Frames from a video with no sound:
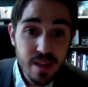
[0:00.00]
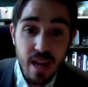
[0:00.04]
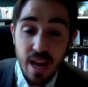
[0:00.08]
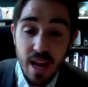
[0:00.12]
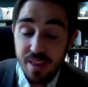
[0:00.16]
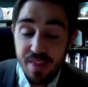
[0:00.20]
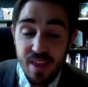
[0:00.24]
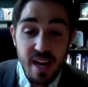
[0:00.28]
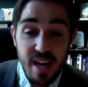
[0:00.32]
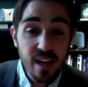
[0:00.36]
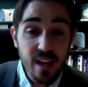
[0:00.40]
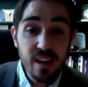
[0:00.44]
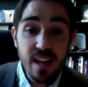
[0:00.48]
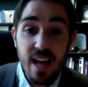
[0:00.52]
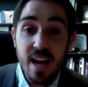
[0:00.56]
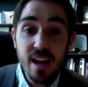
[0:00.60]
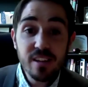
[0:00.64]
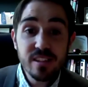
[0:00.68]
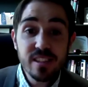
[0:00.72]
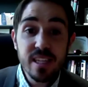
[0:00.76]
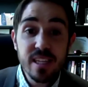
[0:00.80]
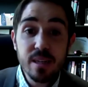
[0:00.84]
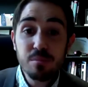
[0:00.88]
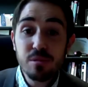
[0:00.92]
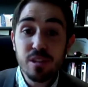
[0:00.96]
And that allows
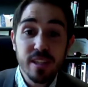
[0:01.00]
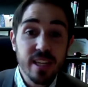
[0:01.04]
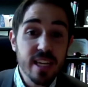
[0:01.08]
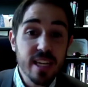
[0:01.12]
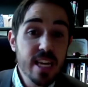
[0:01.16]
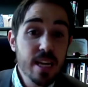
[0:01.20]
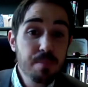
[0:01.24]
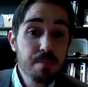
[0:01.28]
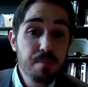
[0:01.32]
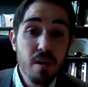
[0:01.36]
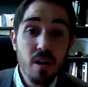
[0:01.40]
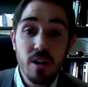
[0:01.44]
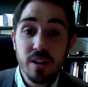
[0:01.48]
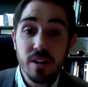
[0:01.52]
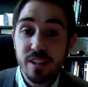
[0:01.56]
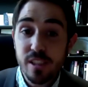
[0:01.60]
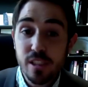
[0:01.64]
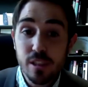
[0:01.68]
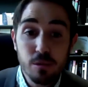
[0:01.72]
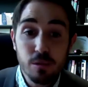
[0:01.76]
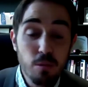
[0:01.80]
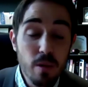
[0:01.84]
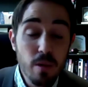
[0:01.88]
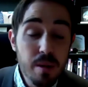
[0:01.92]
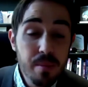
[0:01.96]
them to keep on
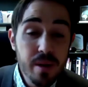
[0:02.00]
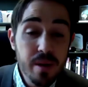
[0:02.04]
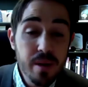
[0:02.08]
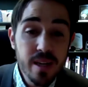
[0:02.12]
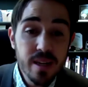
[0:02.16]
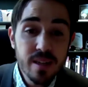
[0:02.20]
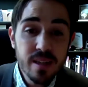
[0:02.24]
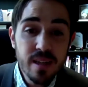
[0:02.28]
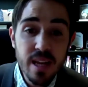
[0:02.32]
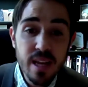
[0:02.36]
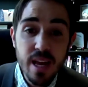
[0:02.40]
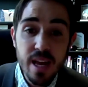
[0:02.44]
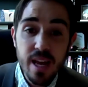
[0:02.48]
swimming.